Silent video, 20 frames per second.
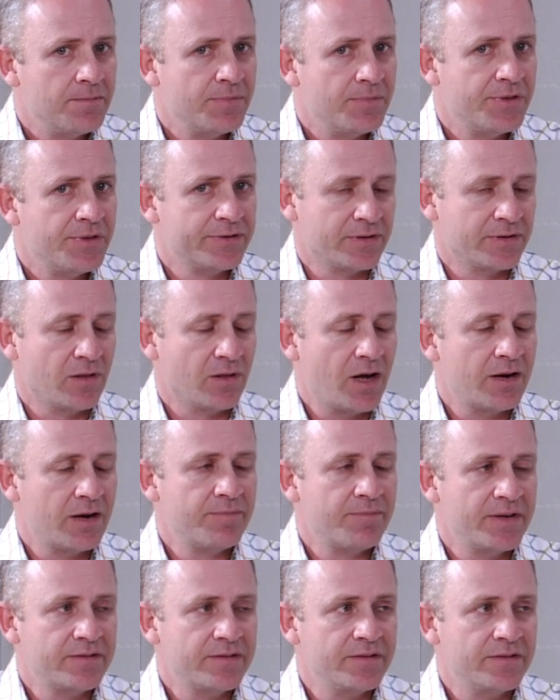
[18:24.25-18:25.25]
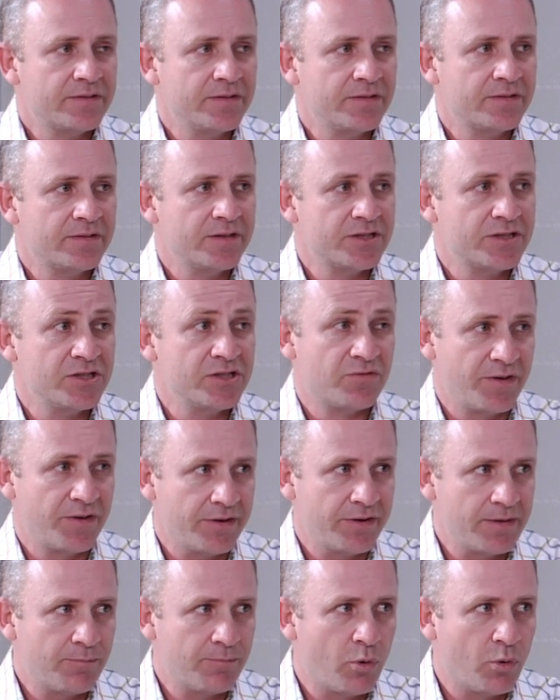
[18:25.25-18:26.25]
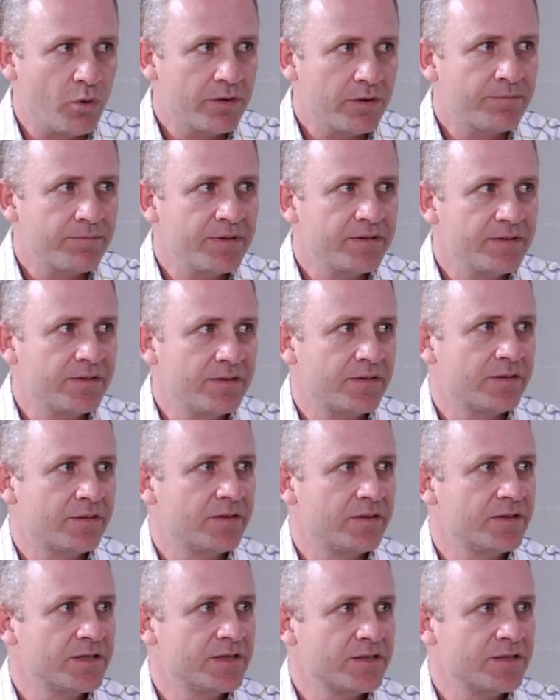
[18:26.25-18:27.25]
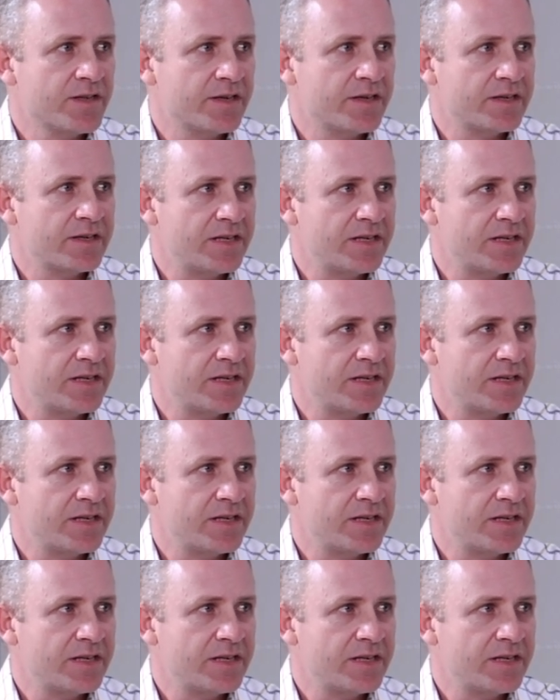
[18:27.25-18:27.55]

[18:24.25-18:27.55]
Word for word: there's a lot of business decisions, very important business decisions that